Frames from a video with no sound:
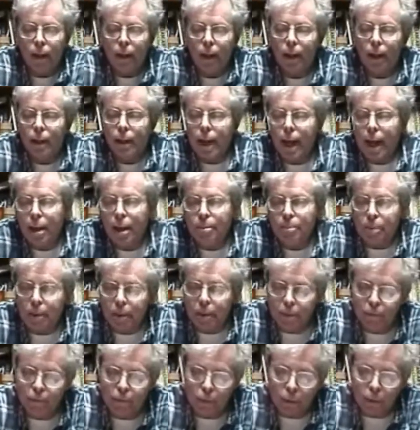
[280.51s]
It had
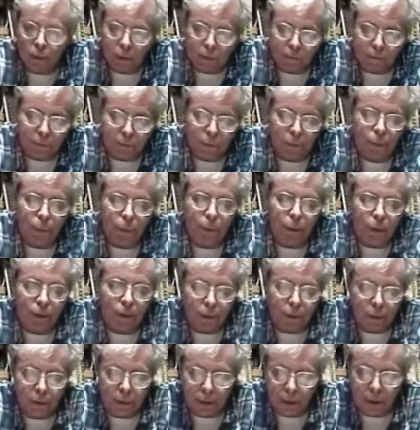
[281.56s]
been falling for
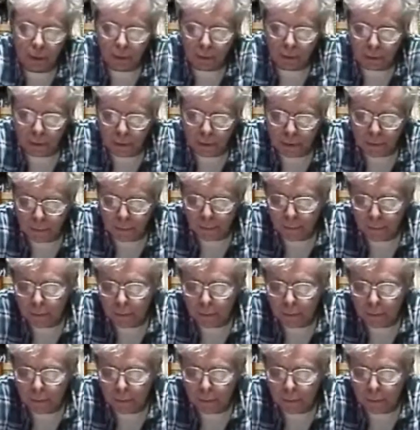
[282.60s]
300 years,